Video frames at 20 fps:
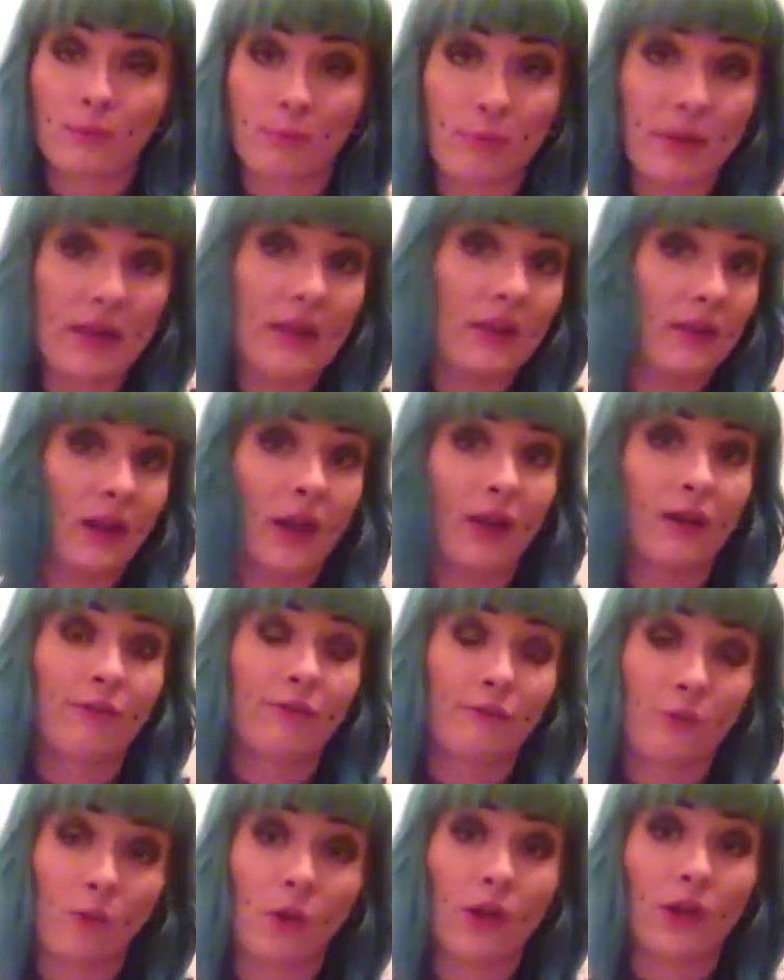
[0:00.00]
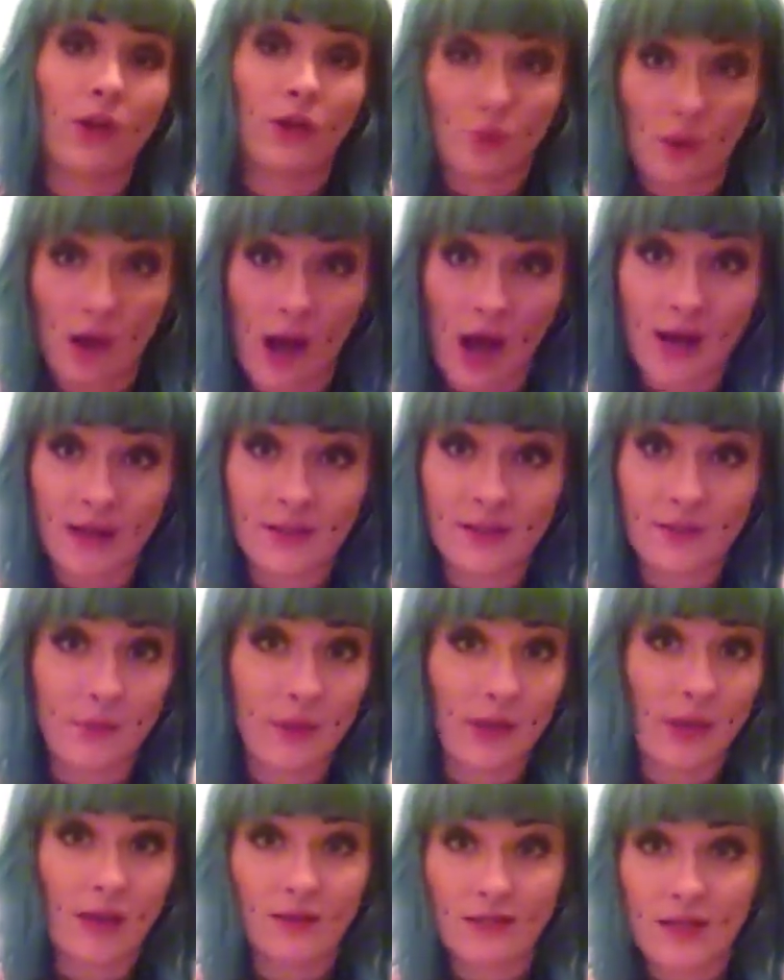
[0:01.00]
be there for you guys,
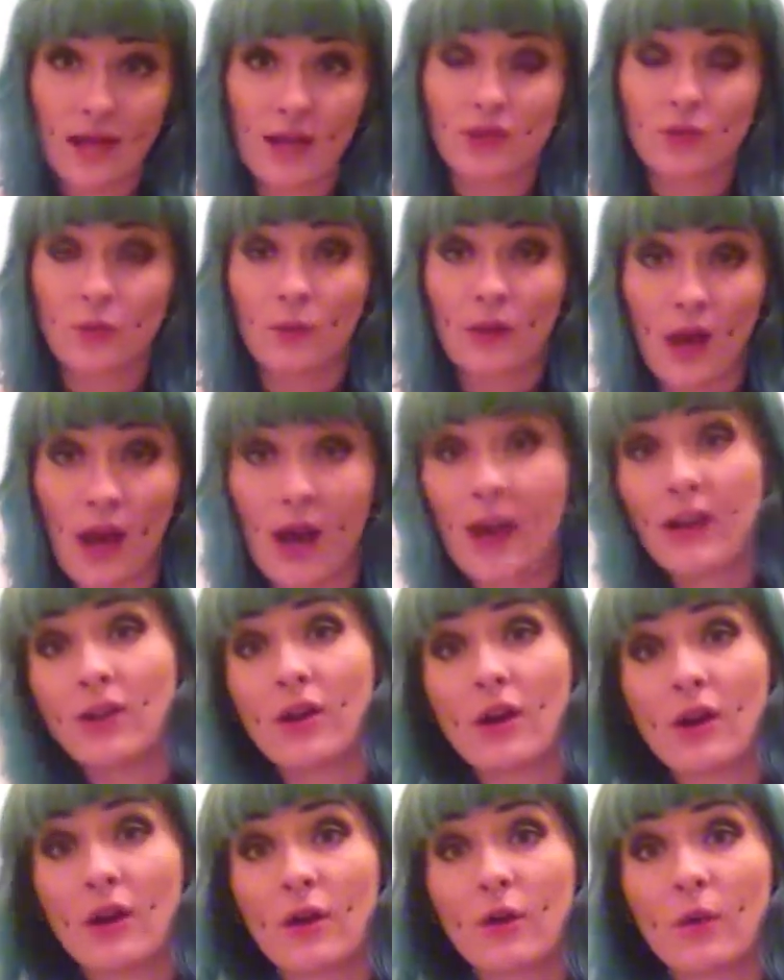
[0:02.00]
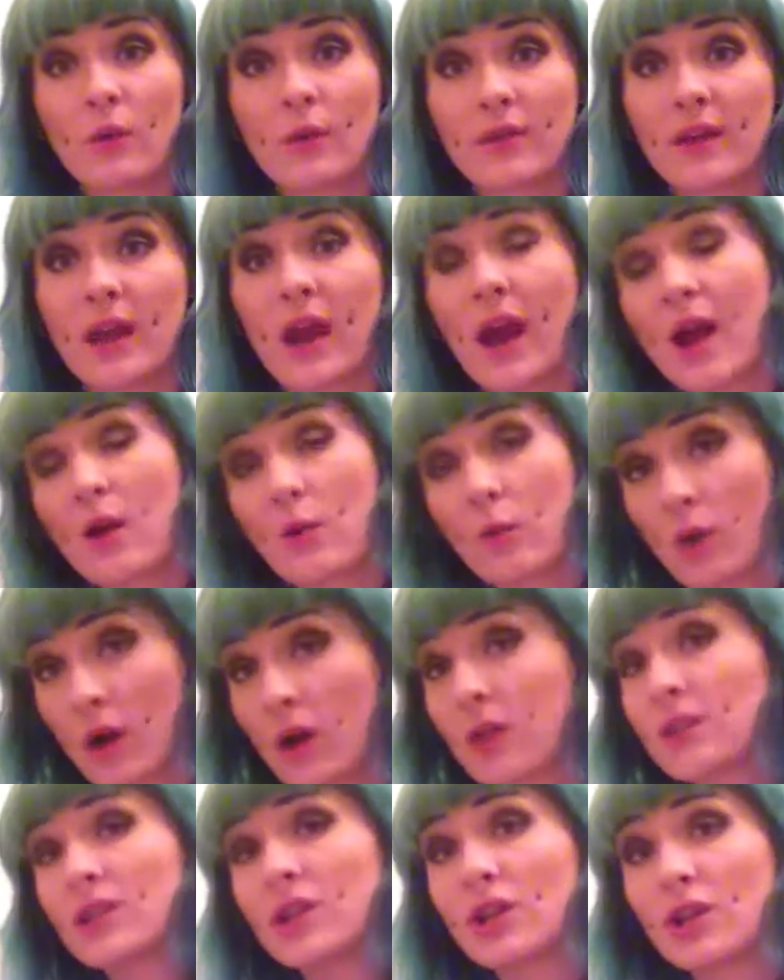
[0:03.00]
because that's what I know that I
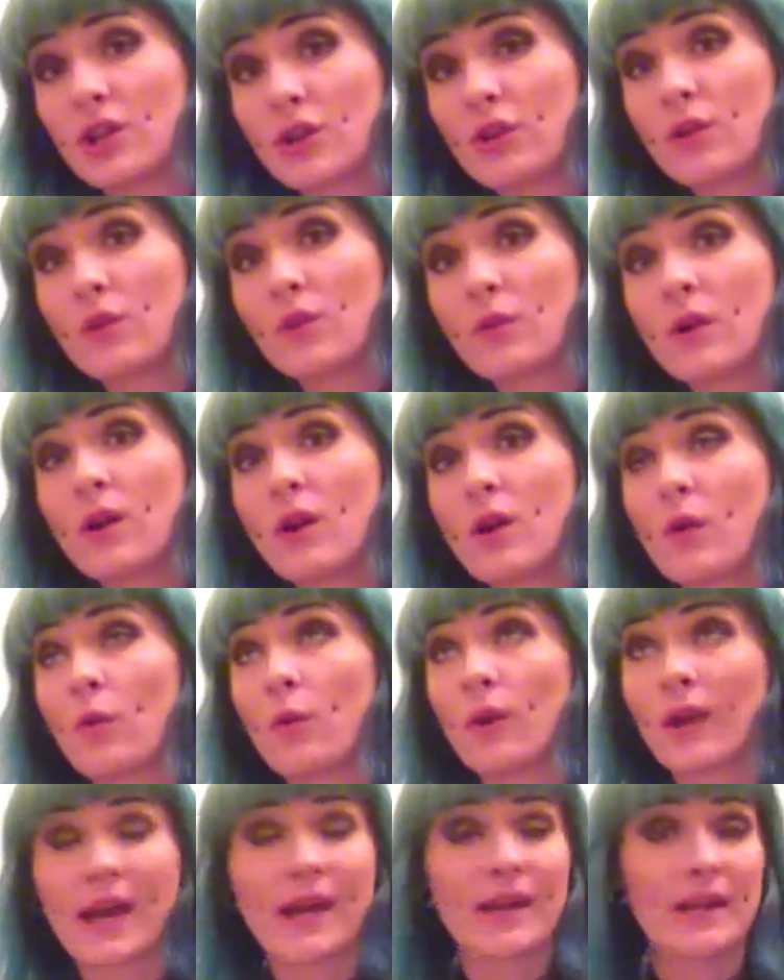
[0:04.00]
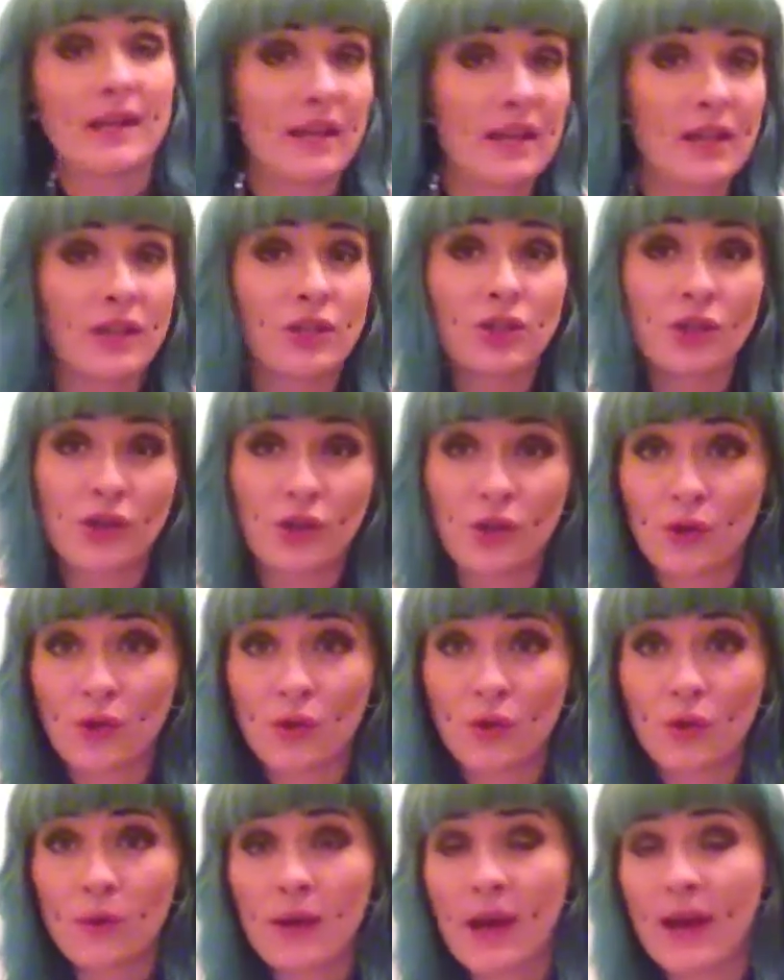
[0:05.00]
want to do, what I need to
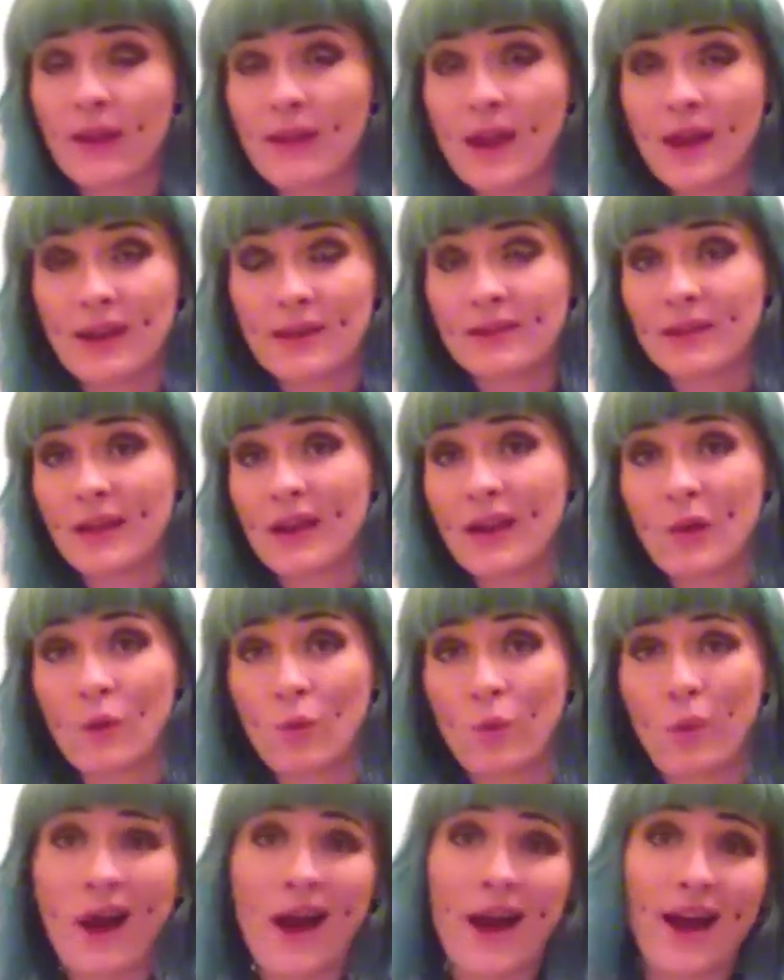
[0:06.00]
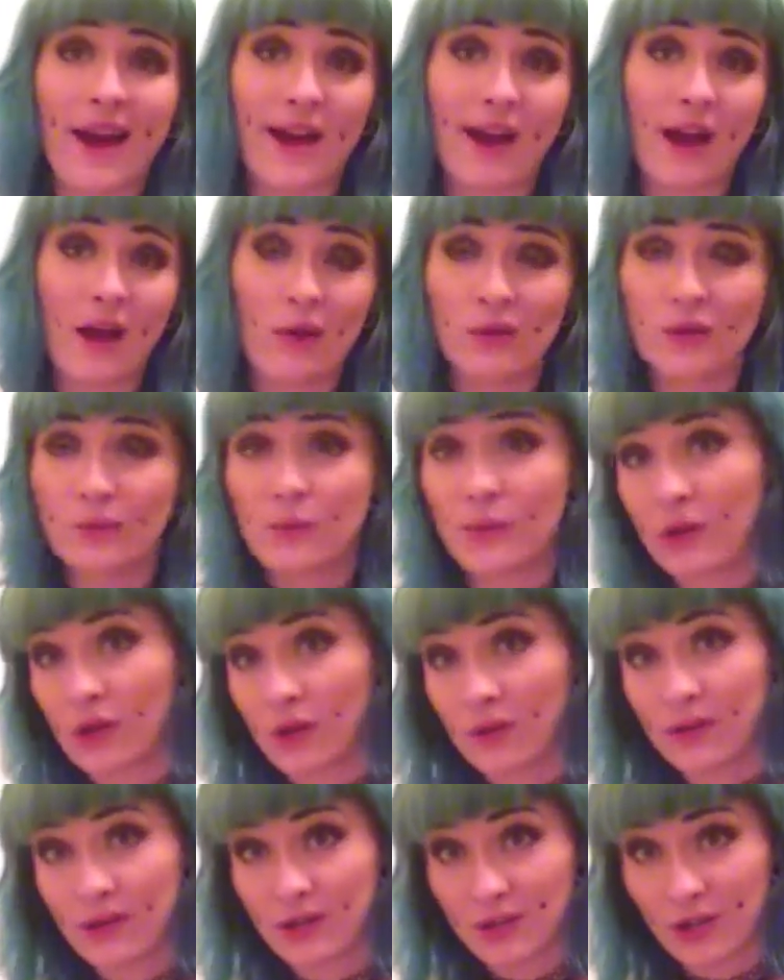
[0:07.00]
do, and that is, like, why I was put
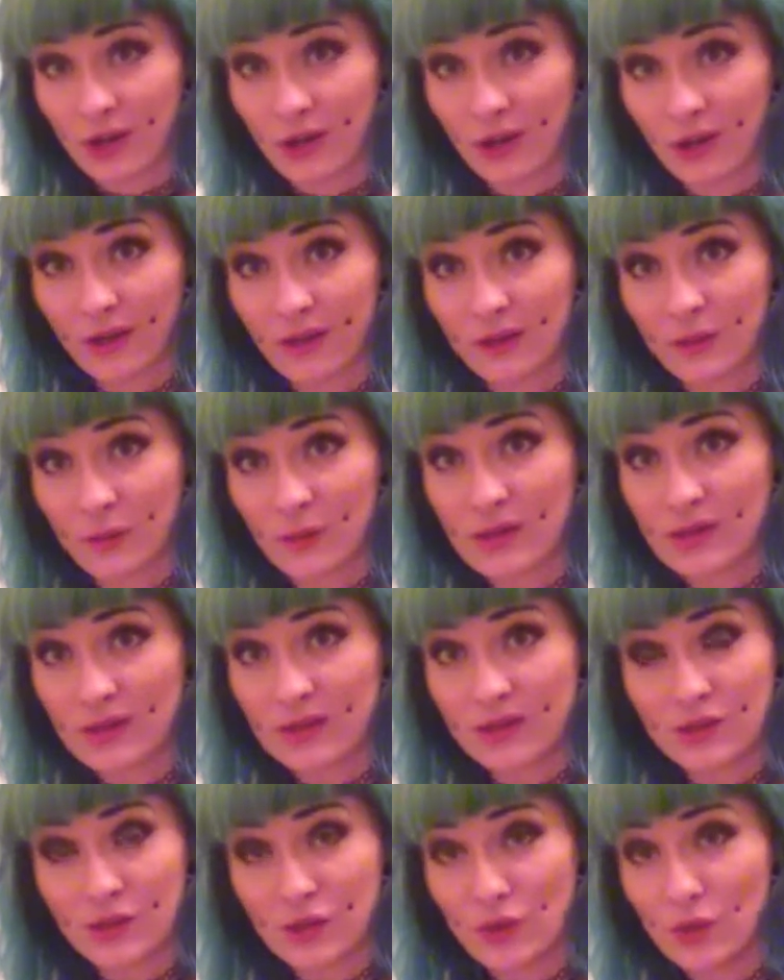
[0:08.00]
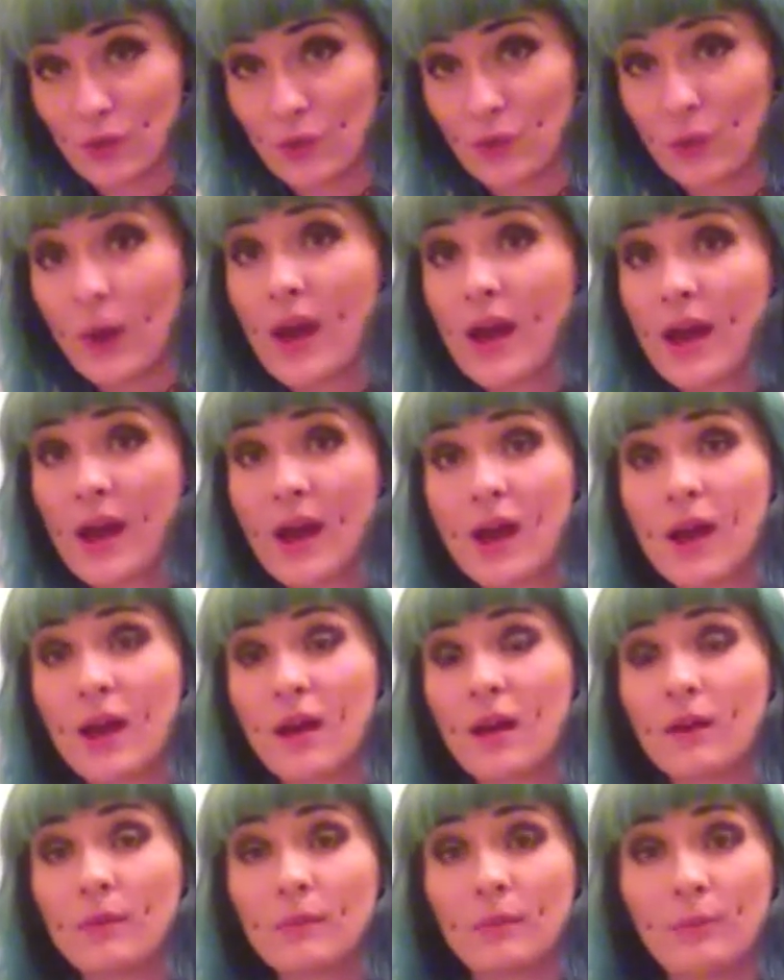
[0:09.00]
on this earth, was to
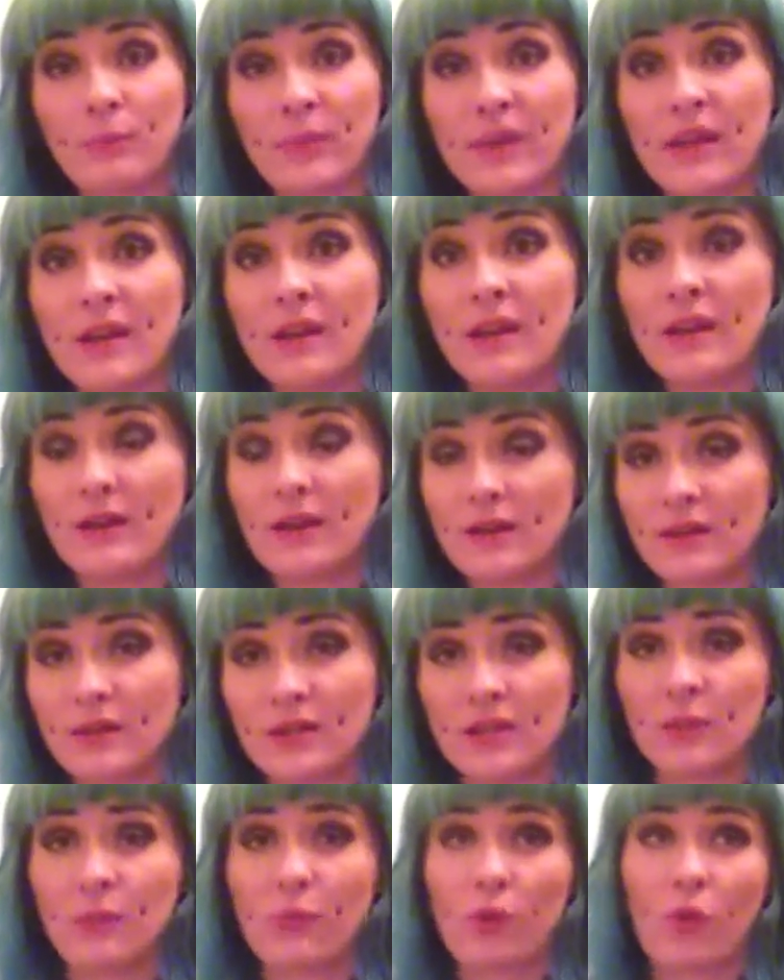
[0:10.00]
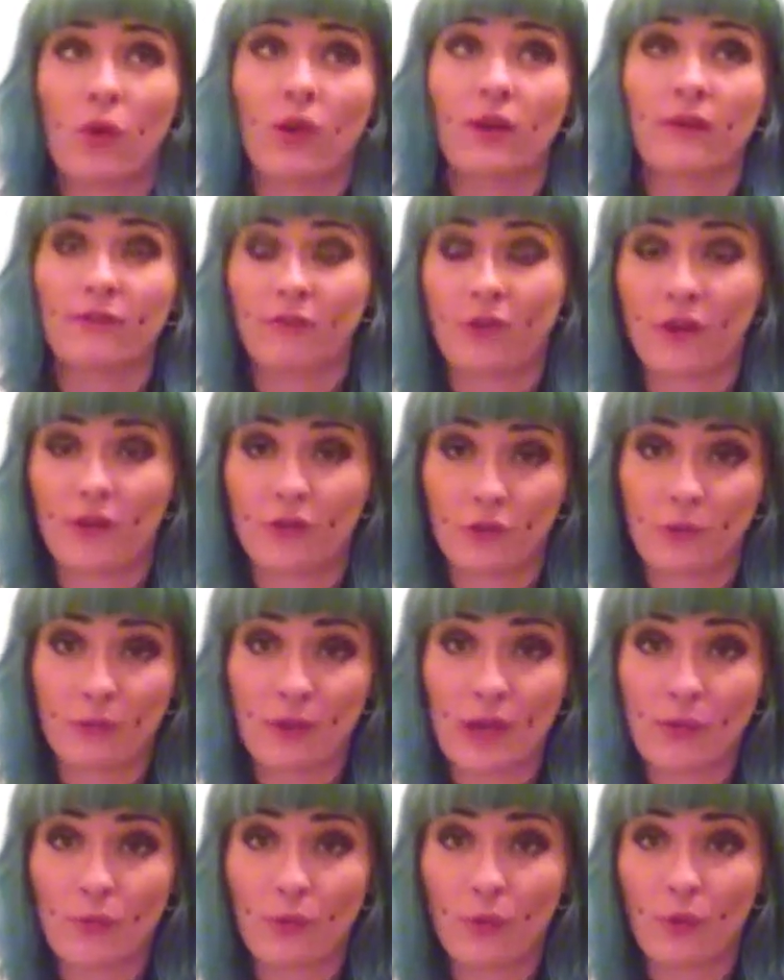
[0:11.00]
be support for other
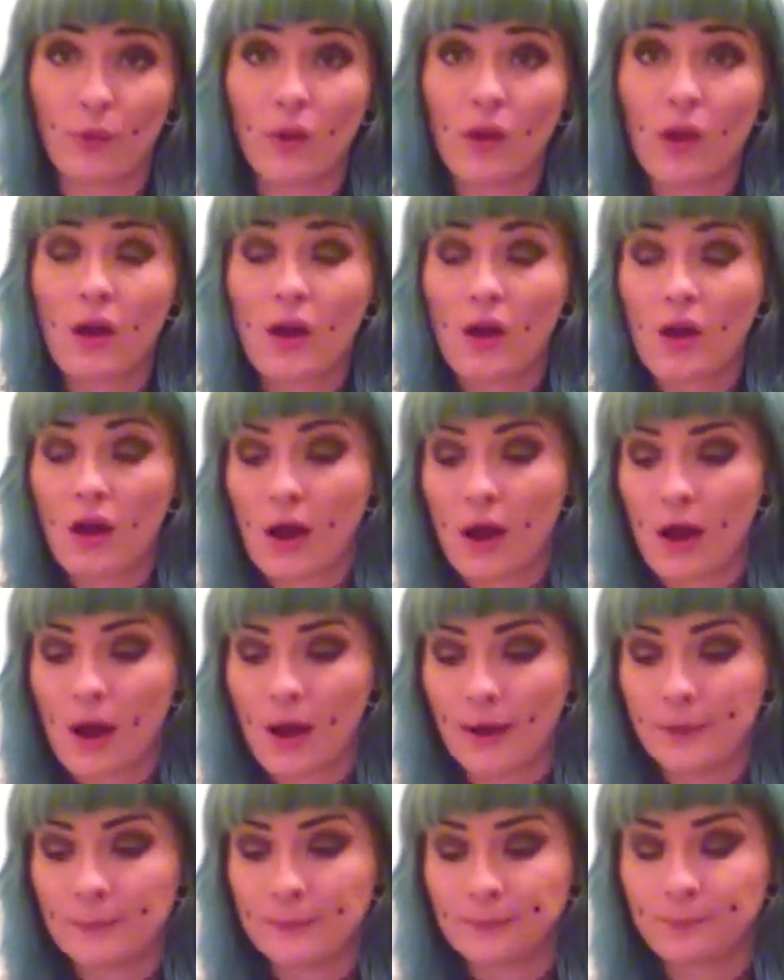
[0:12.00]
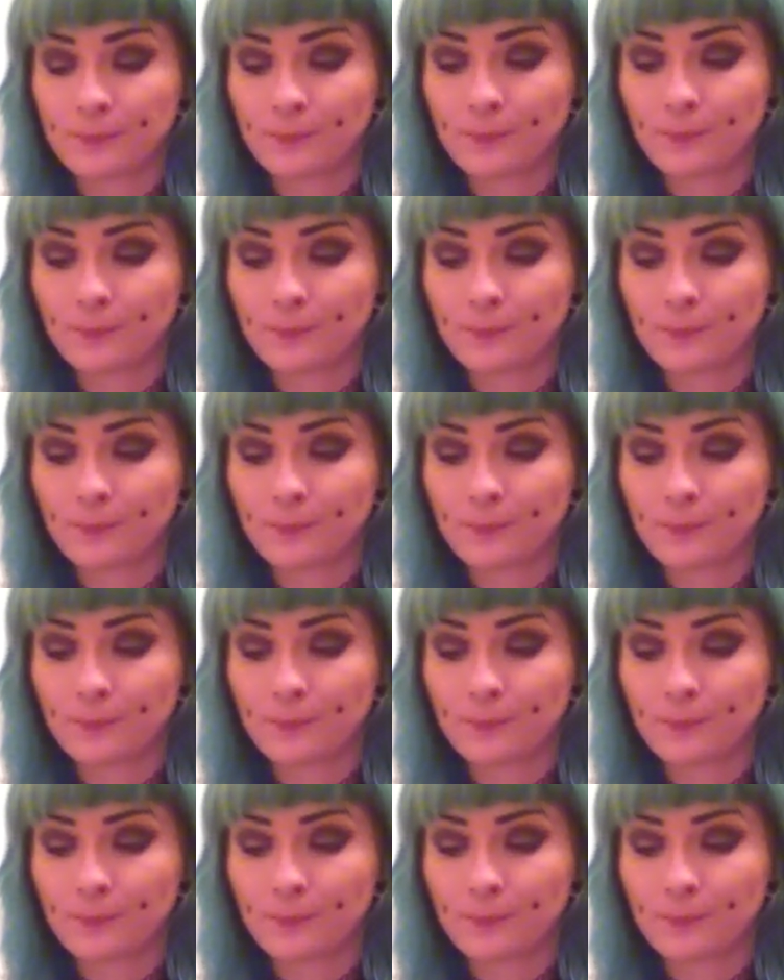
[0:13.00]
people. Um,